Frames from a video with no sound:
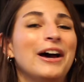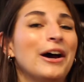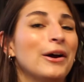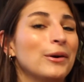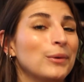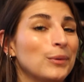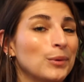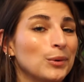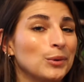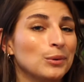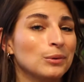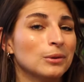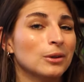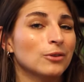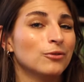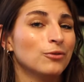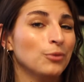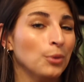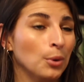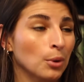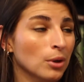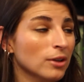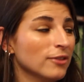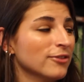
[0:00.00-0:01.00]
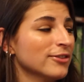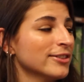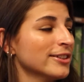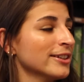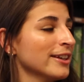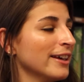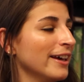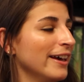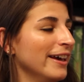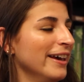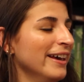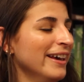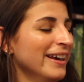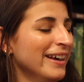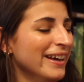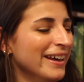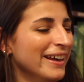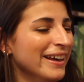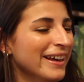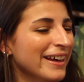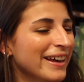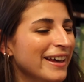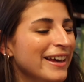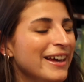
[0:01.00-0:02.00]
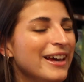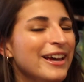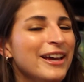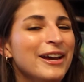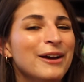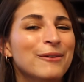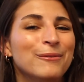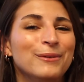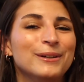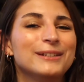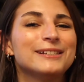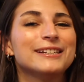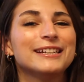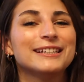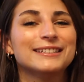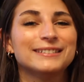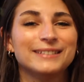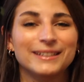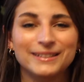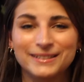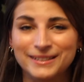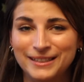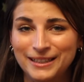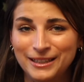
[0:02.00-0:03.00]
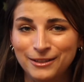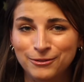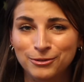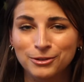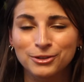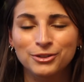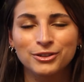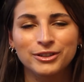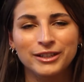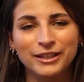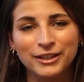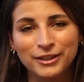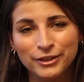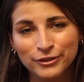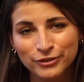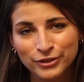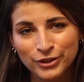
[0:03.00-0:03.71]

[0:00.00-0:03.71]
Rule of Wolves, which is the sequel to King of